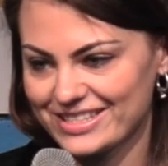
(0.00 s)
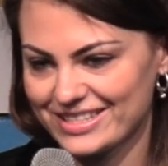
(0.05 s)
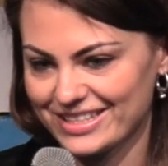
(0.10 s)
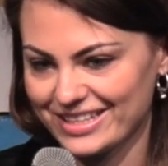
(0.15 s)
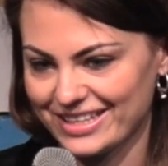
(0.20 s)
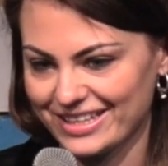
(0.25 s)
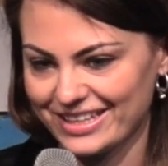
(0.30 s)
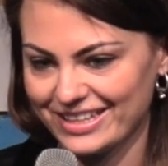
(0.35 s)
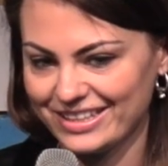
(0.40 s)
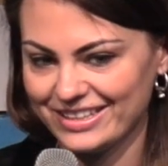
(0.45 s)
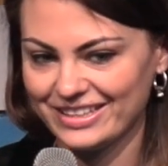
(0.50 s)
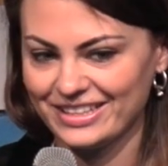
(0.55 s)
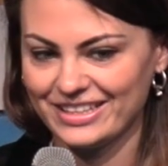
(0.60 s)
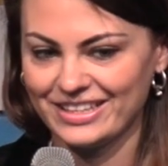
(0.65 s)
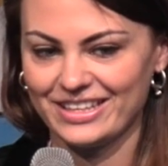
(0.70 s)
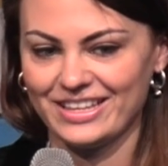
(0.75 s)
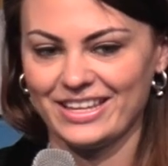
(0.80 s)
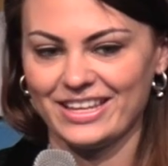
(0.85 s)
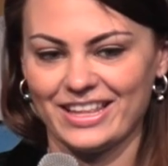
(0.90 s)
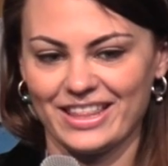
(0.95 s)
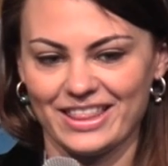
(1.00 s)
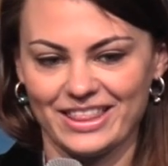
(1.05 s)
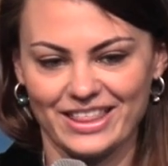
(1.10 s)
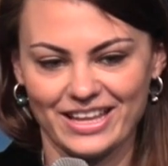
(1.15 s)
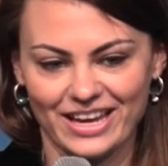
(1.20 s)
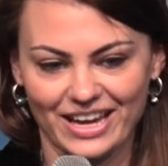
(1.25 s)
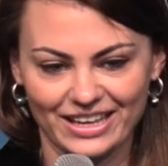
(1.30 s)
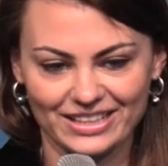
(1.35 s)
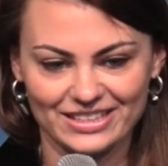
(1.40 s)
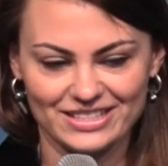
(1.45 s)
see
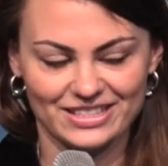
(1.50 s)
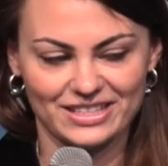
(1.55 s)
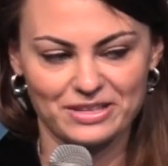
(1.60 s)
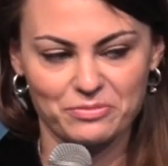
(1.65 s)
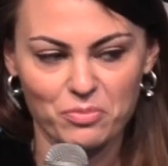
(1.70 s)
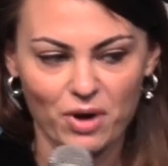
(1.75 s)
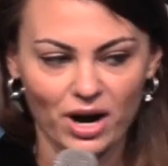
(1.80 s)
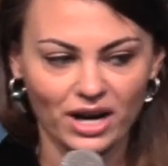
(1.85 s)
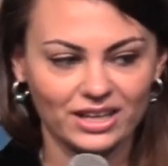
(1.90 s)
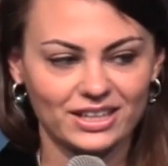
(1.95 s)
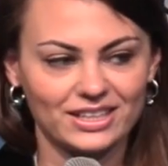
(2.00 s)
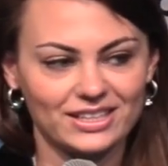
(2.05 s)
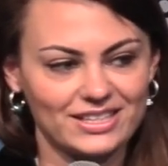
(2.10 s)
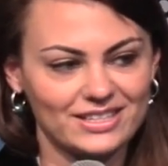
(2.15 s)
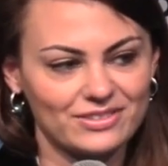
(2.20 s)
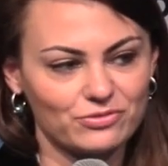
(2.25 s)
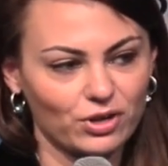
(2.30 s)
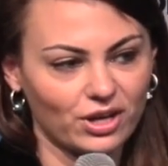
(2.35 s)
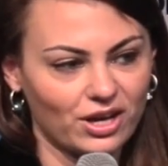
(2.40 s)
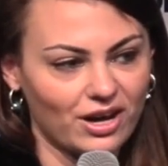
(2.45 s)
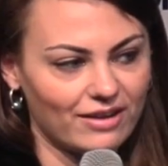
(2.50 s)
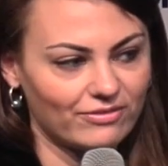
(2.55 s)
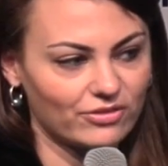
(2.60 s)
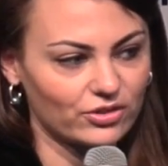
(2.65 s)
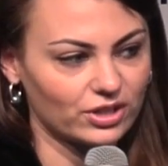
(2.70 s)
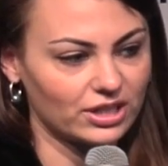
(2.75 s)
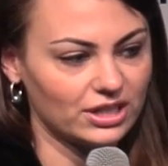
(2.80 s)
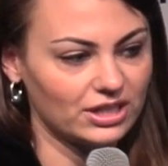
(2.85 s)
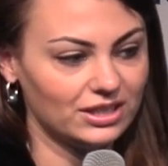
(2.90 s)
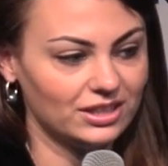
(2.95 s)
that the market is
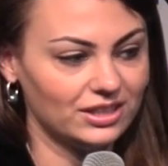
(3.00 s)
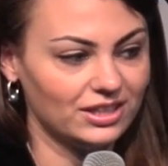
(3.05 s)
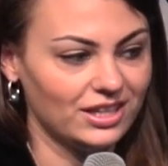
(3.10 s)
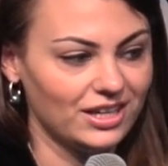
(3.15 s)
recovering.